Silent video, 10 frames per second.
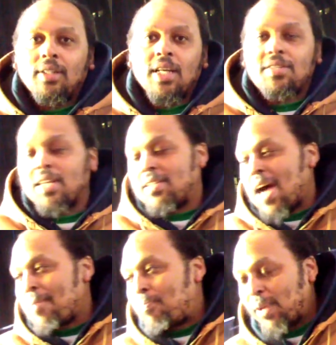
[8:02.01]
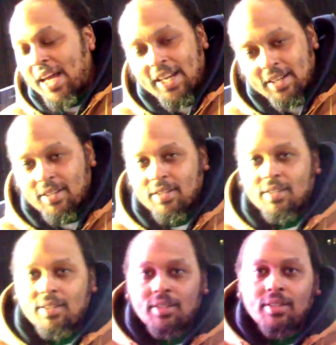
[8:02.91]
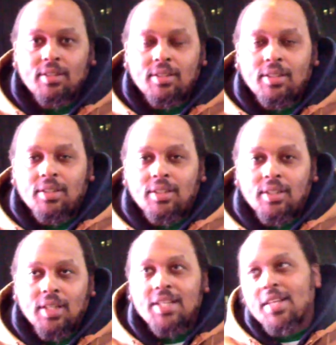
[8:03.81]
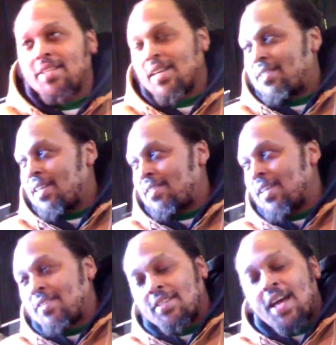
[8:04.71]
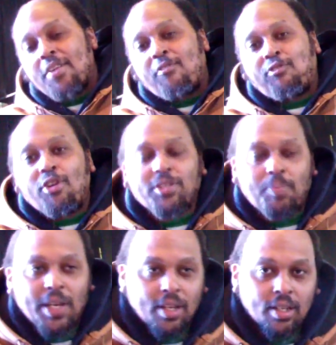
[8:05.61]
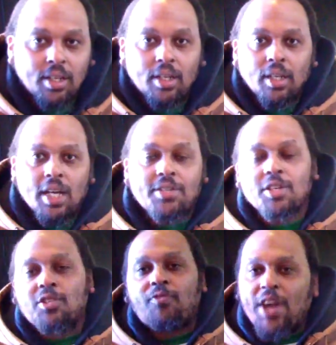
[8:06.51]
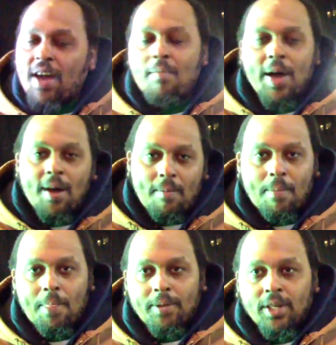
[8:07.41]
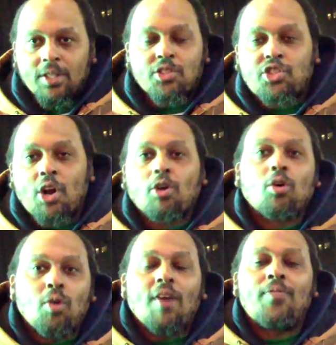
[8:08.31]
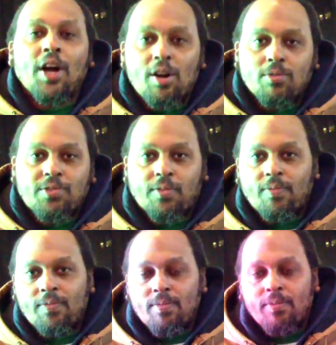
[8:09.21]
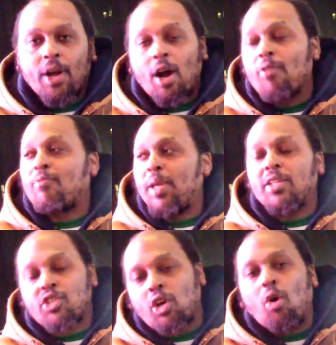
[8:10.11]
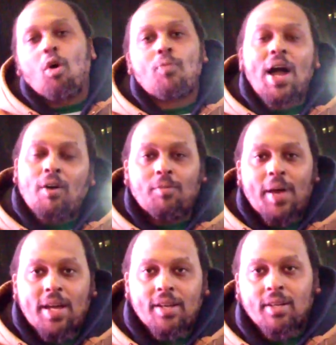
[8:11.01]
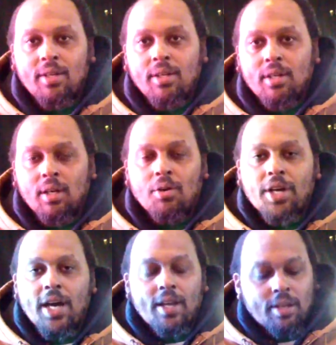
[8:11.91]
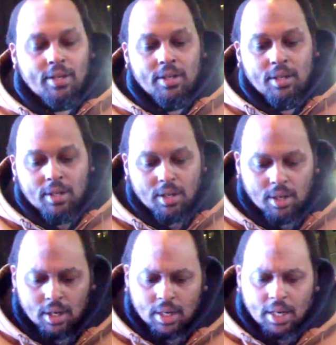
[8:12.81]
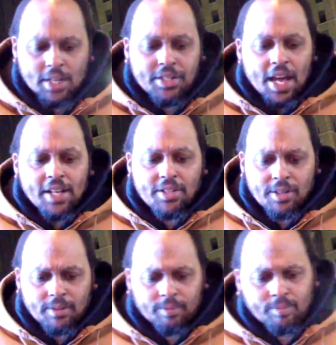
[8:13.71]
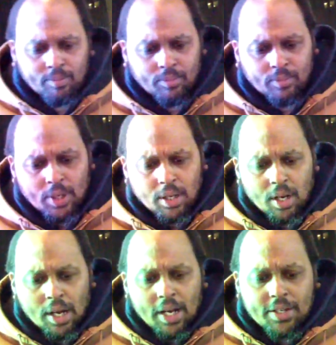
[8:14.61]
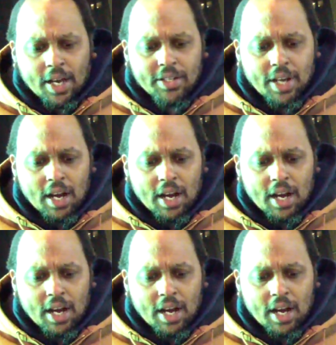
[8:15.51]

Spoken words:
it's not a plate. It's not a frisbee. It's a sphere, man. A circle of the earth. The earth meaning to go around, man. Okay. It says,